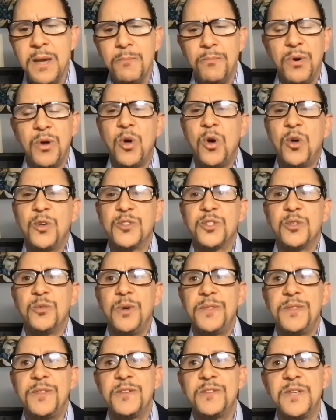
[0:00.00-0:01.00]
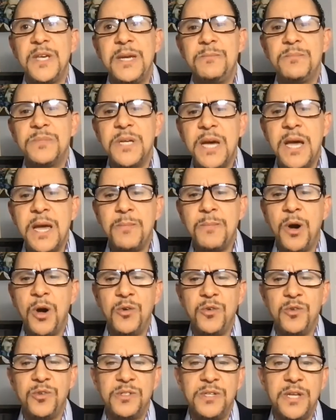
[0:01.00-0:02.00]
but also at the same time
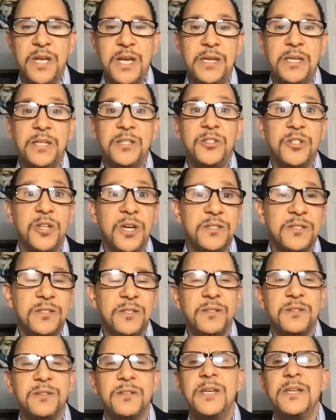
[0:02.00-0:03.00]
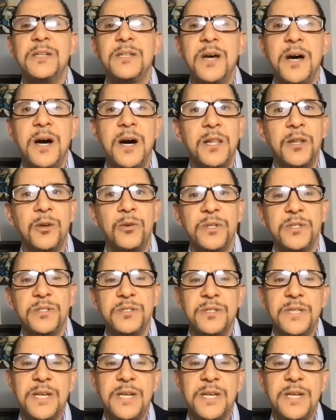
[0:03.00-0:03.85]
understanding justice and tolerance.